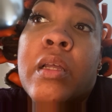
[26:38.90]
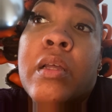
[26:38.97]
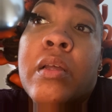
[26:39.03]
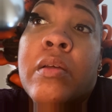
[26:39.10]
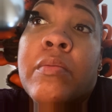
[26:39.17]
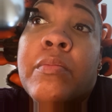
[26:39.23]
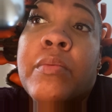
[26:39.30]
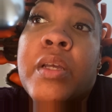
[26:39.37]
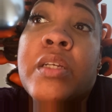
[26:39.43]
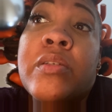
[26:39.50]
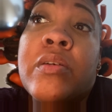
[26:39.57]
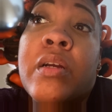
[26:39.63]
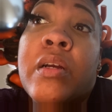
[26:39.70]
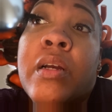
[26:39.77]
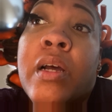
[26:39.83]
Make sure
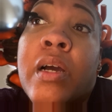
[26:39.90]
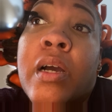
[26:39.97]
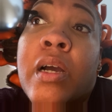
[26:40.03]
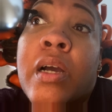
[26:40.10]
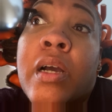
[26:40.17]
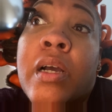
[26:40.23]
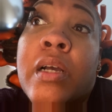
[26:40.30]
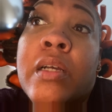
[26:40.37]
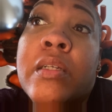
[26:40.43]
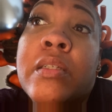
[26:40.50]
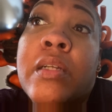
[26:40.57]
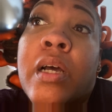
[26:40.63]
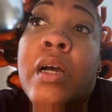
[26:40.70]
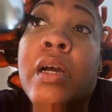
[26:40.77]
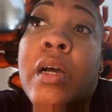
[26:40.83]
it's
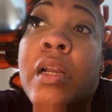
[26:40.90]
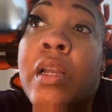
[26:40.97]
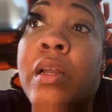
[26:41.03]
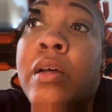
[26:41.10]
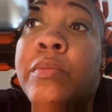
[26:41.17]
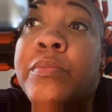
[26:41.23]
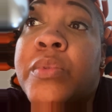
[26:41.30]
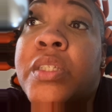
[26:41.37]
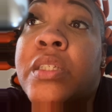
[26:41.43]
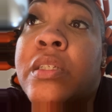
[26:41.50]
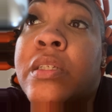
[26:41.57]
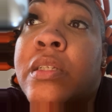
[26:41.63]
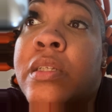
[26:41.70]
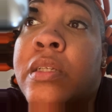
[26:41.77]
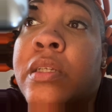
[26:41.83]
not clumps.
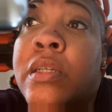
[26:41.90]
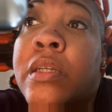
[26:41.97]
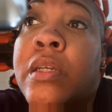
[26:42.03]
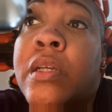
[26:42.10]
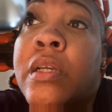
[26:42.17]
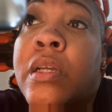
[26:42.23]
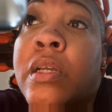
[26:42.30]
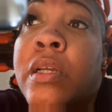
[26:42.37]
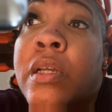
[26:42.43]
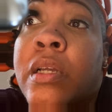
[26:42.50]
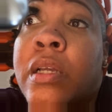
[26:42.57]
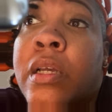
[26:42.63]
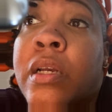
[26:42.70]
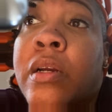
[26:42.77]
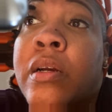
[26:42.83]

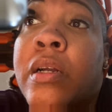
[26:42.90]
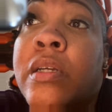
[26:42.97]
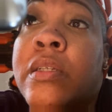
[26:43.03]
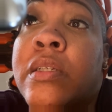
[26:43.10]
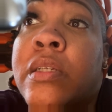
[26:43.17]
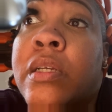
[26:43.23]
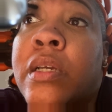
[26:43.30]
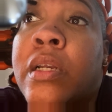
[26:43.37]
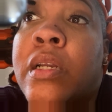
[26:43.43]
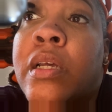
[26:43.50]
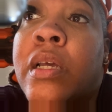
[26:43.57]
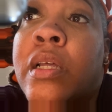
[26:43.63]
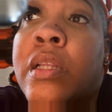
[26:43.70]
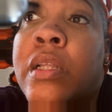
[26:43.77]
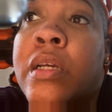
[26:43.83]
They're not sticking together.